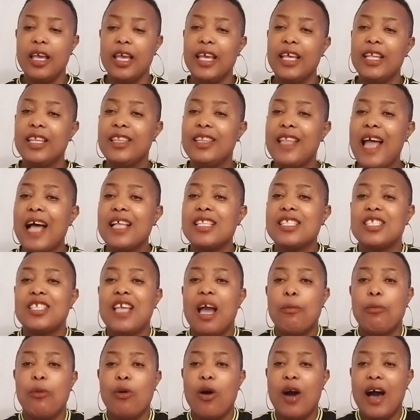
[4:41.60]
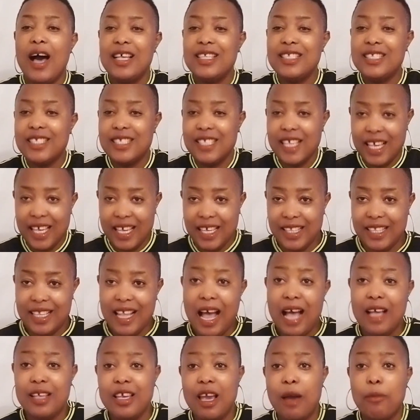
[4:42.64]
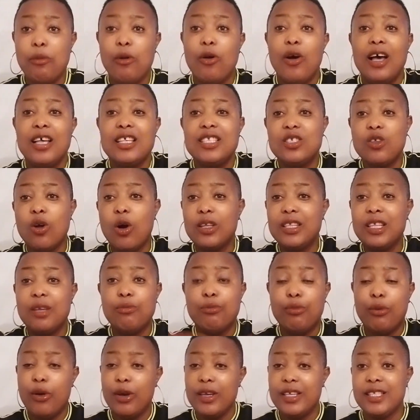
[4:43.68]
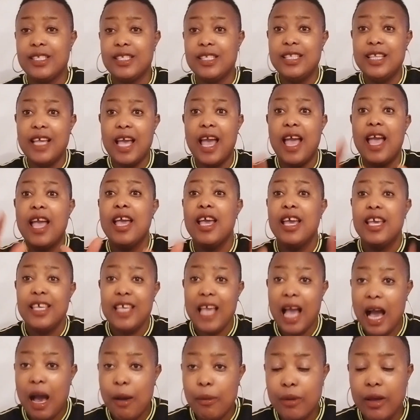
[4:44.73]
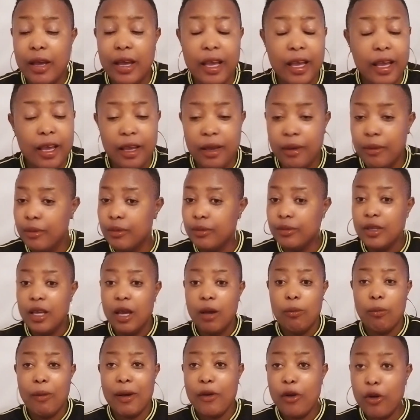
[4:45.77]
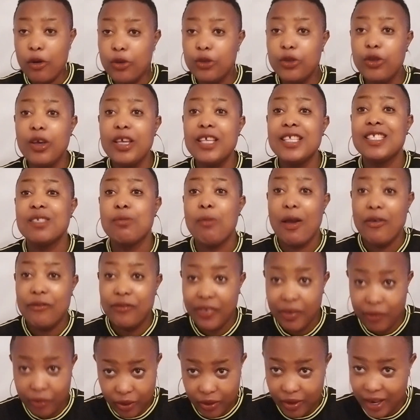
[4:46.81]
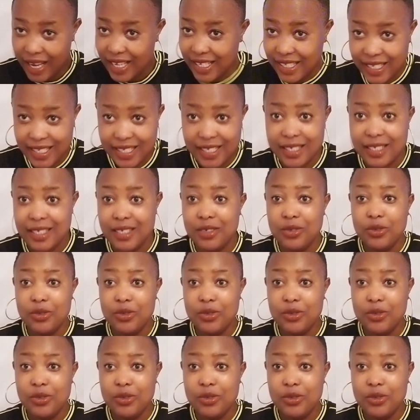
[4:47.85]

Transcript: In that Yabohanze, all the boys there, Mayoguno is my favorite.